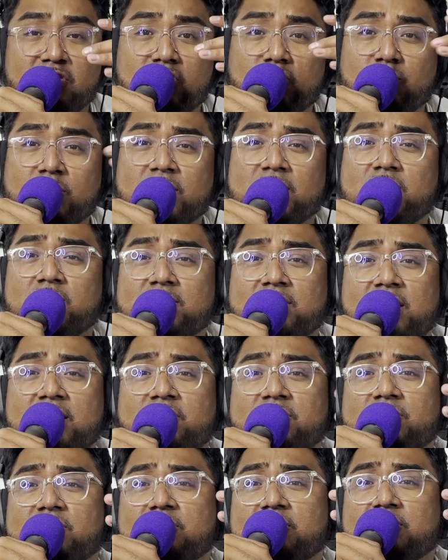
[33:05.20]
Chucky
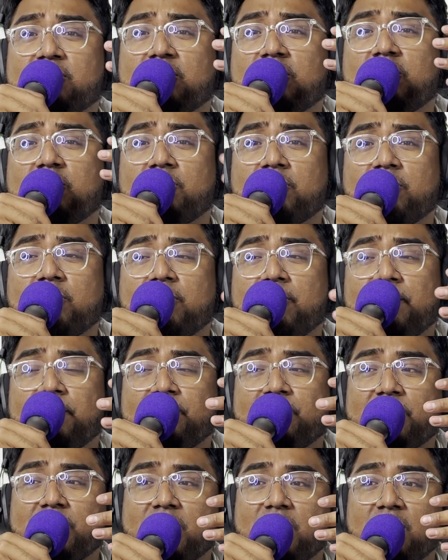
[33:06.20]
Lozano's
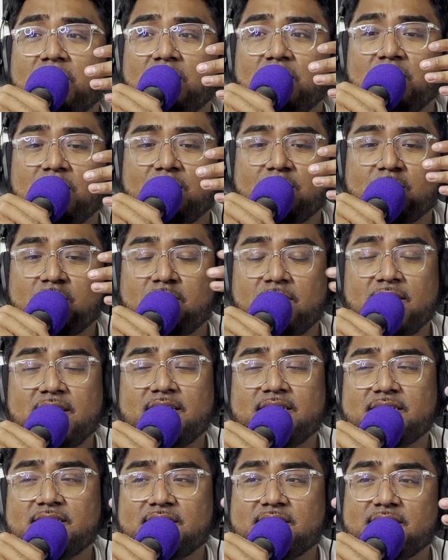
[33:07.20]

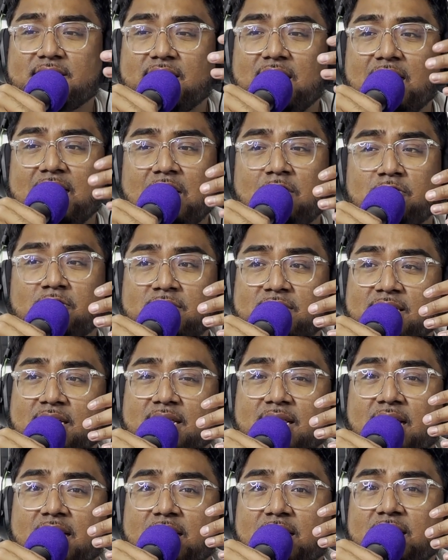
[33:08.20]
critics. Like, I will say
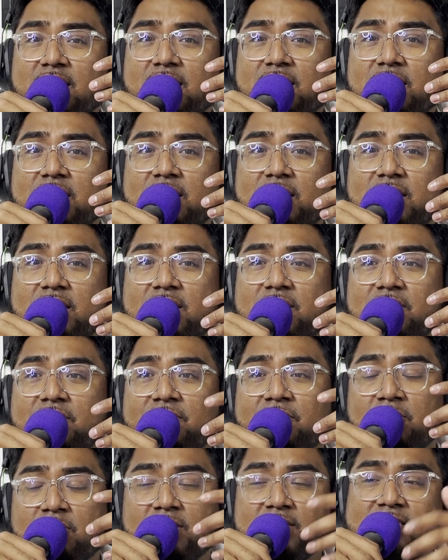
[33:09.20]
that
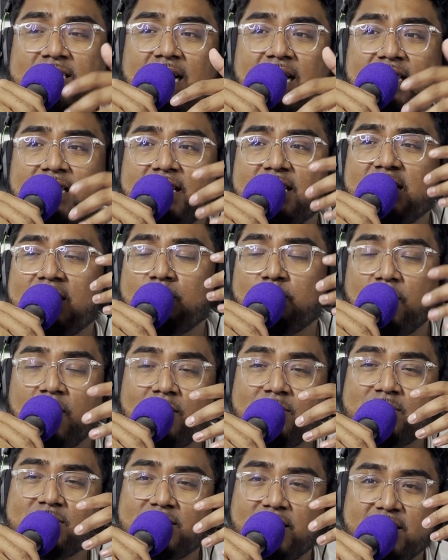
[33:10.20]
for the talent and
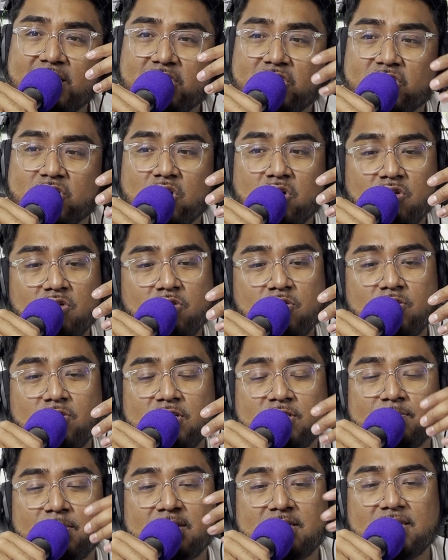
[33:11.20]
promise that he showed,
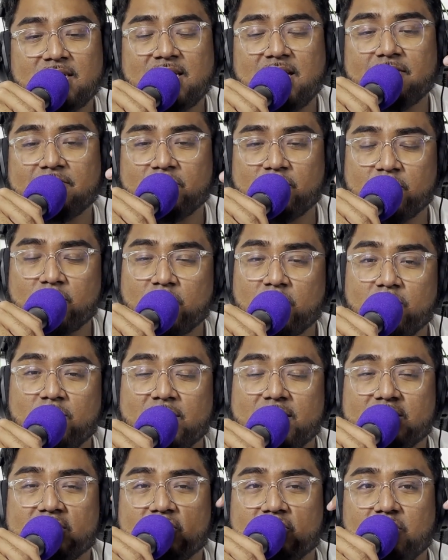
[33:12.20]
especially after the goal
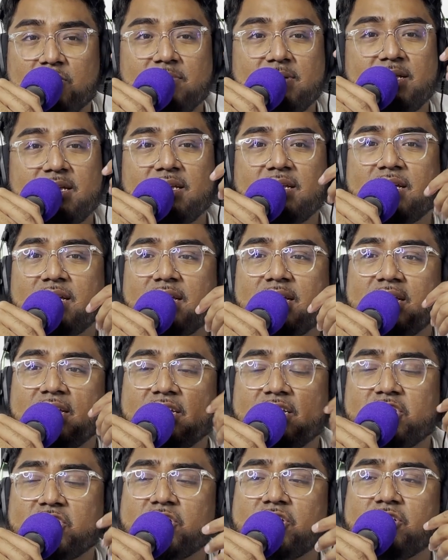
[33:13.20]
against Germany,
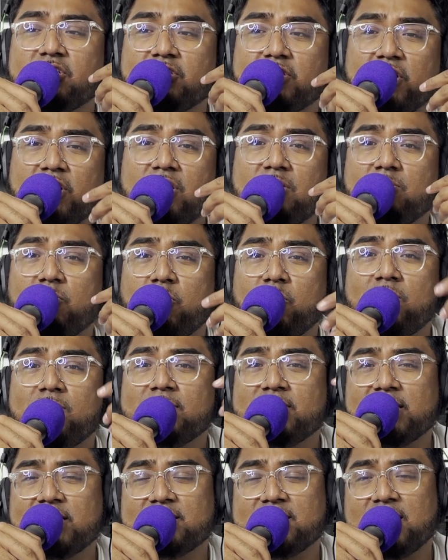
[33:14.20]
he should have done more
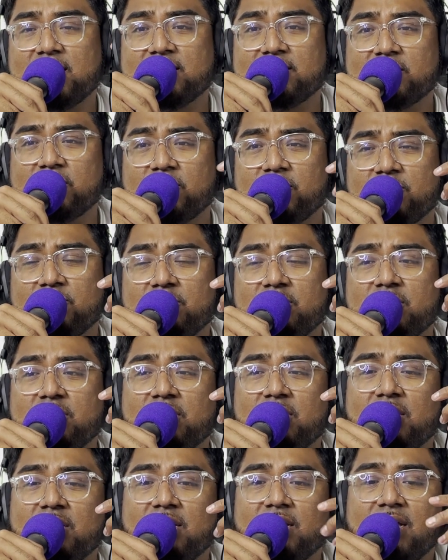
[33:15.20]
with the selección,
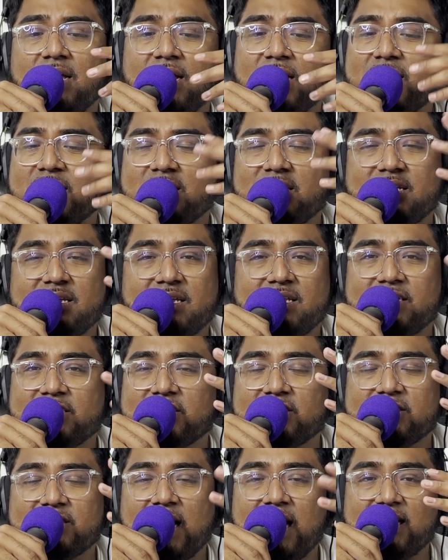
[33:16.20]
and he
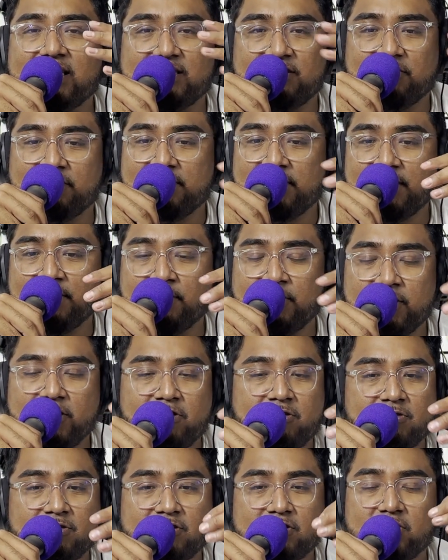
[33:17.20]
just hasn't really
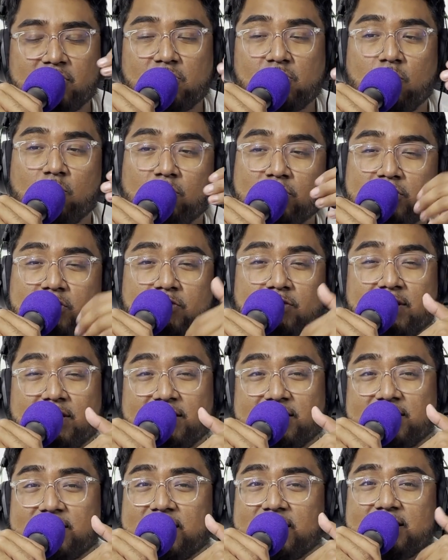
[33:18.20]
produced the goals or the
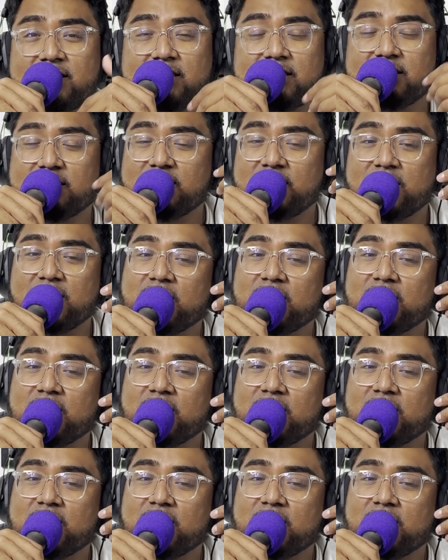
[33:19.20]
assist